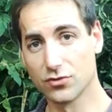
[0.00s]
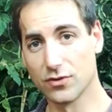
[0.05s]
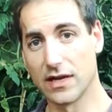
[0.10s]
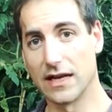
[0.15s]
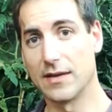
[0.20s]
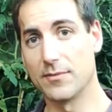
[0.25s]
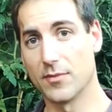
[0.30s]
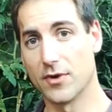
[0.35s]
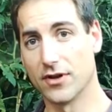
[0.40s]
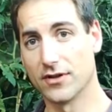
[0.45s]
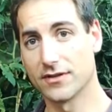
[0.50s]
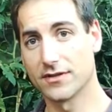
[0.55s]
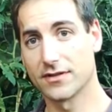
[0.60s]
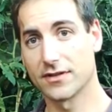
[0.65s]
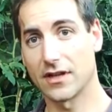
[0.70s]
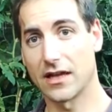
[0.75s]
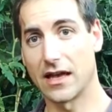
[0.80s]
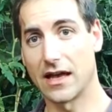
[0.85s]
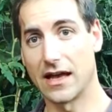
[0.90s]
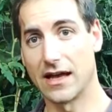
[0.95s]
Those two
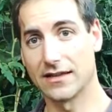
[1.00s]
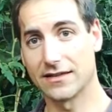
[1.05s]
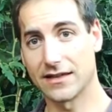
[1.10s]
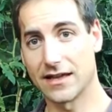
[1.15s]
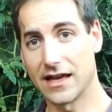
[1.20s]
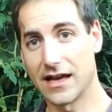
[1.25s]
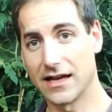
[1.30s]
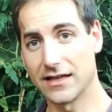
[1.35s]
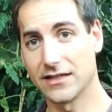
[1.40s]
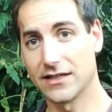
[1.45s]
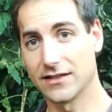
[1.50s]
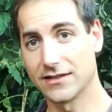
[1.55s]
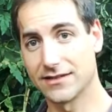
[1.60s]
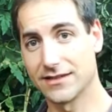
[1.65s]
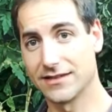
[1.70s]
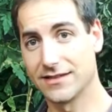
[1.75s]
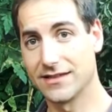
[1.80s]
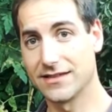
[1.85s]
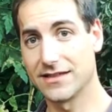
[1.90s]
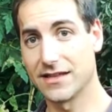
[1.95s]
elements at
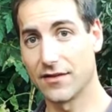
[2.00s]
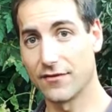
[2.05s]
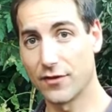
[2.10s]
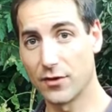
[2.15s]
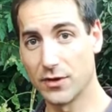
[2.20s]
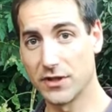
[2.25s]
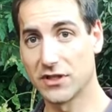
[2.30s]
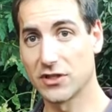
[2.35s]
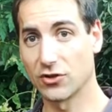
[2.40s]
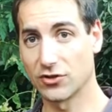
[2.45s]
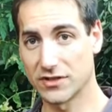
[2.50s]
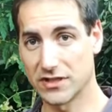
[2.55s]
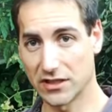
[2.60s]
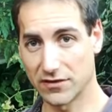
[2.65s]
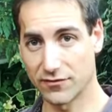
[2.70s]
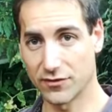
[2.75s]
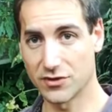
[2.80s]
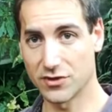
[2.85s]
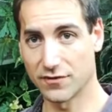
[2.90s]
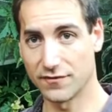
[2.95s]
high density, they are very
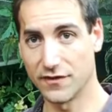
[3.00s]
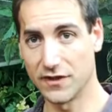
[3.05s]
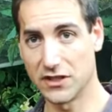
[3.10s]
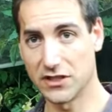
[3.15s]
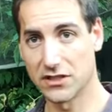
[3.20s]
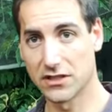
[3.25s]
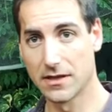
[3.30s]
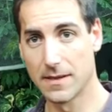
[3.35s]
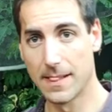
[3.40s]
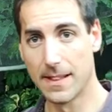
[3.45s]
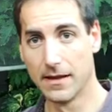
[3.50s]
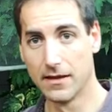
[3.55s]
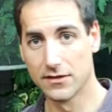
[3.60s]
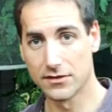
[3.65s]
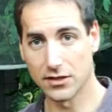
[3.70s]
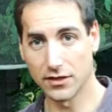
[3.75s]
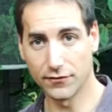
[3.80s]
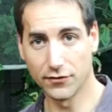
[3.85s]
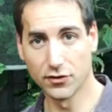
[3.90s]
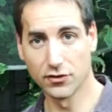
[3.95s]
toxic for the fish.
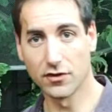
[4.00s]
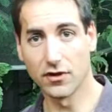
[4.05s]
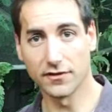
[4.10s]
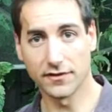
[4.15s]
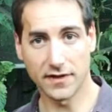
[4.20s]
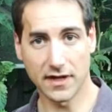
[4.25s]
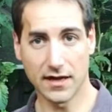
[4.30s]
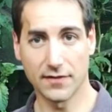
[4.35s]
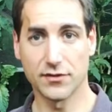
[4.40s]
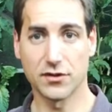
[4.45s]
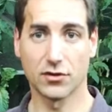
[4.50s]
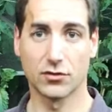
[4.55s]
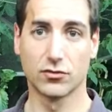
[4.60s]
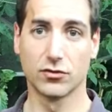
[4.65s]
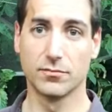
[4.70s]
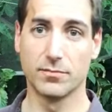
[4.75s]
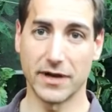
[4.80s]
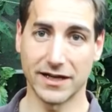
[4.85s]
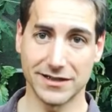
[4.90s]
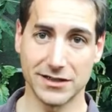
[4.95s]
So if you don't
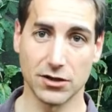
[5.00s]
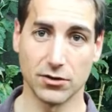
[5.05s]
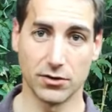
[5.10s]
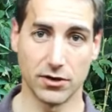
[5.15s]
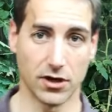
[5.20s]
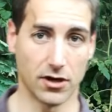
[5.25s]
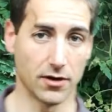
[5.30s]
have the good